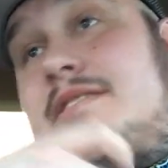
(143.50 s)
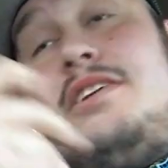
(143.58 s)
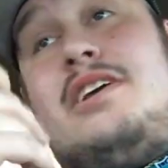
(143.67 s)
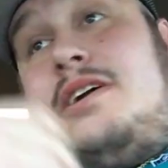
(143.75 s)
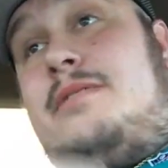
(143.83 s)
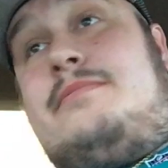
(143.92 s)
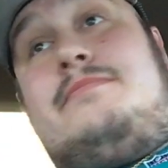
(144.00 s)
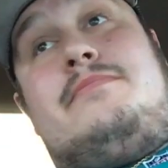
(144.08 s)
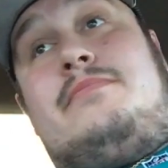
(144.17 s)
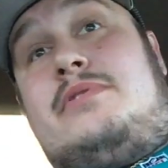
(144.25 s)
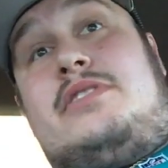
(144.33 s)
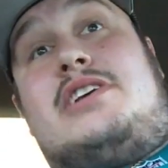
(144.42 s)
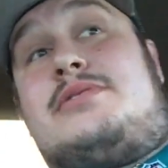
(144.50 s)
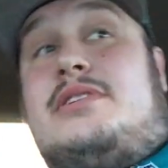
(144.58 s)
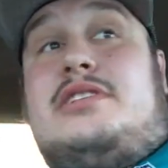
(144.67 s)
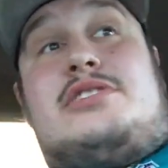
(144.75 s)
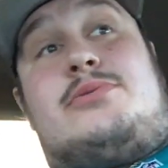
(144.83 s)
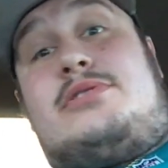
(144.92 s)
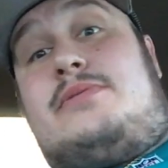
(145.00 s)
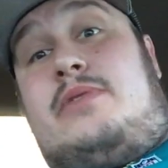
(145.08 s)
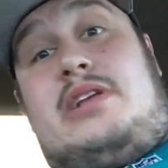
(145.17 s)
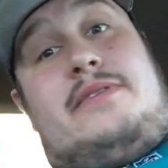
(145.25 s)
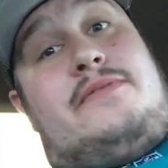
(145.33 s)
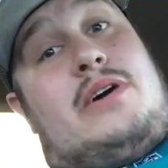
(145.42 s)
You know, this was this was a
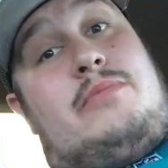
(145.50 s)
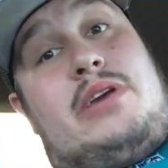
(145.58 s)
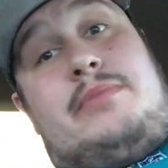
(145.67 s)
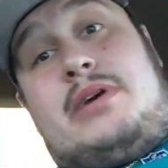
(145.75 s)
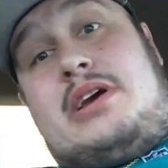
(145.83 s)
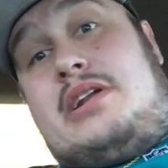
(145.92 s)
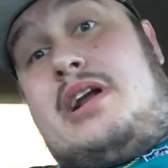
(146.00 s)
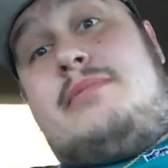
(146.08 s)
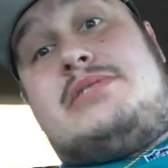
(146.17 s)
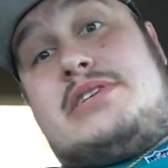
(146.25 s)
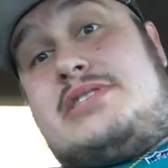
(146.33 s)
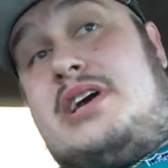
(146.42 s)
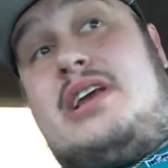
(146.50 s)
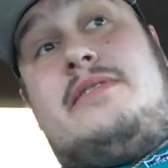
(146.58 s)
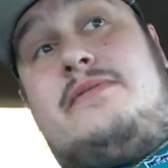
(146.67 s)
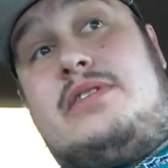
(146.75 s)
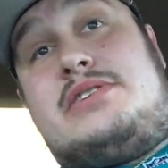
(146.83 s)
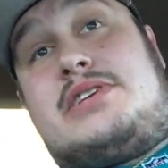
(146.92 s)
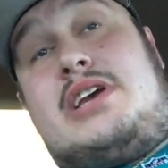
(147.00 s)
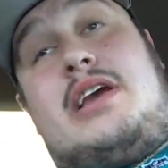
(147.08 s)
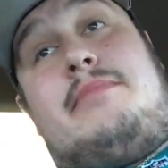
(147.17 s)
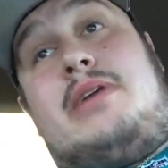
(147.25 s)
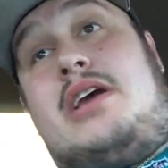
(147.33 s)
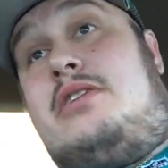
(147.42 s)
really fun week, man. I was excited for this
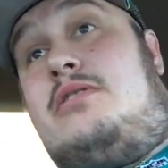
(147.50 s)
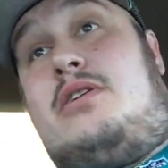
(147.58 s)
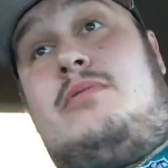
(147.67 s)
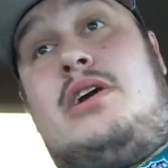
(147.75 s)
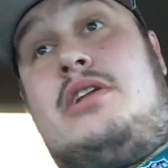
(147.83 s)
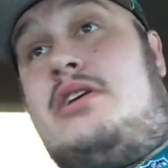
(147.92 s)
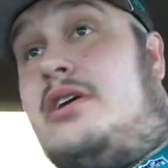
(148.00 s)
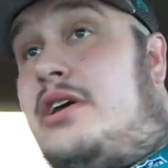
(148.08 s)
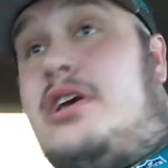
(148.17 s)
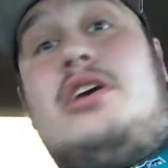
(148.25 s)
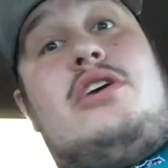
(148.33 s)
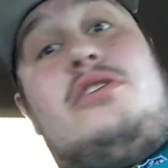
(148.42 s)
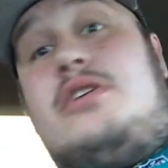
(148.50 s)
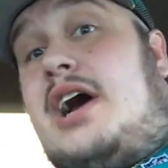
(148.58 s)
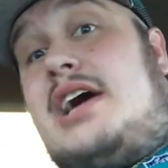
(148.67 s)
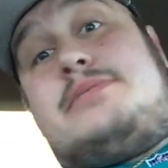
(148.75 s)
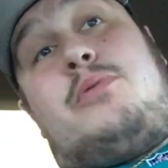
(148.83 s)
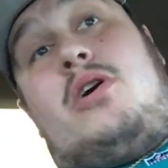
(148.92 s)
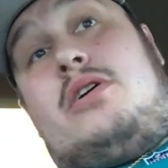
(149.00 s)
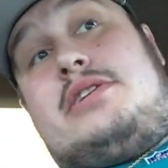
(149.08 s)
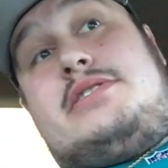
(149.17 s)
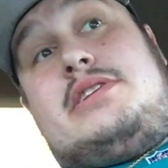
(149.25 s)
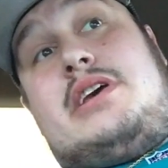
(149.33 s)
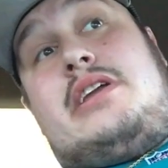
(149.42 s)
game, and you know what? You guys brought
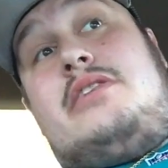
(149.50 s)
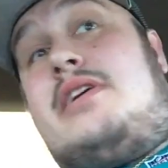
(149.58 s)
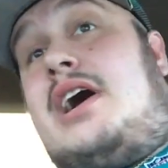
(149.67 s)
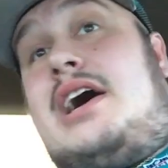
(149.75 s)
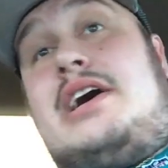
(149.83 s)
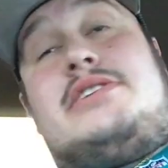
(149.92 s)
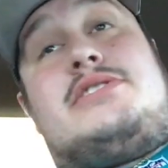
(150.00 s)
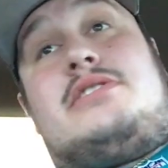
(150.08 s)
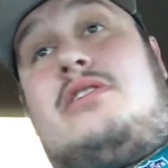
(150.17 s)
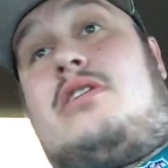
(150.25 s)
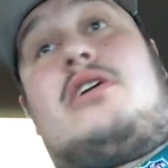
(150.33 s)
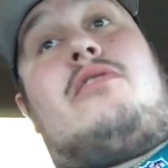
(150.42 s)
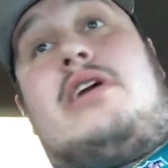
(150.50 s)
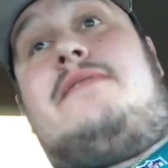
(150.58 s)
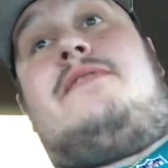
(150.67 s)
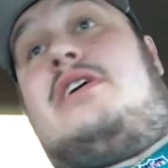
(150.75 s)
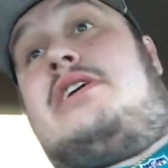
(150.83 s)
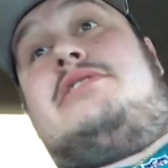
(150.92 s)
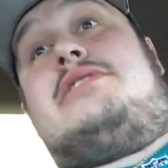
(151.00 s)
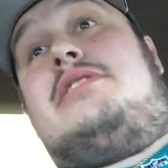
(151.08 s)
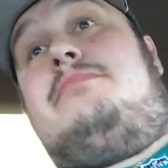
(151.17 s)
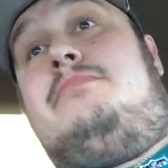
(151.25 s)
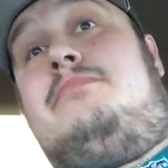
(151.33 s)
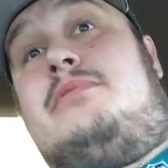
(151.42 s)
it today. You guys are a great fucking
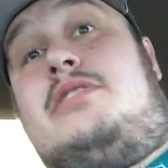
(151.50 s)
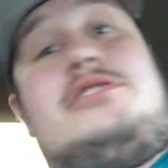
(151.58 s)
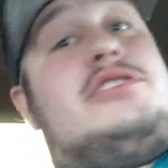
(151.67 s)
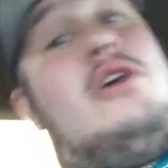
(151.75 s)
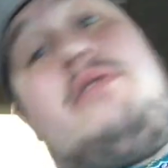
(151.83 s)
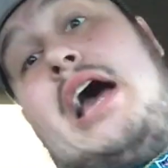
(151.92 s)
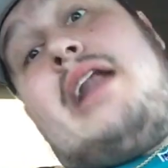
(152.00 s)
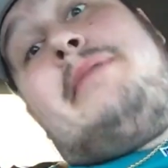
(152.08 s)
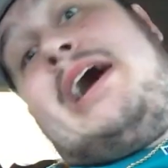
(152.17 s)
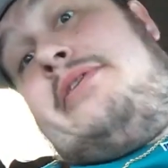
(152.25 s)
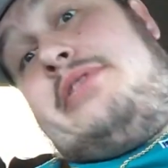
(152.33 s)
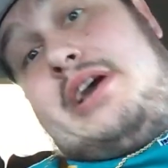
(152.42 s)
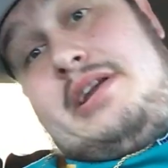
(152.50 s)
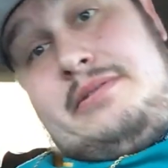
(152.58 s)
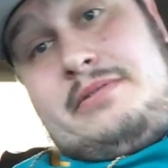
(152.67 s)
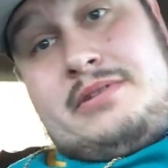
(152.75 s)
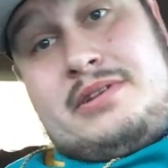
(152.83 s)
team. There's no doubt about that.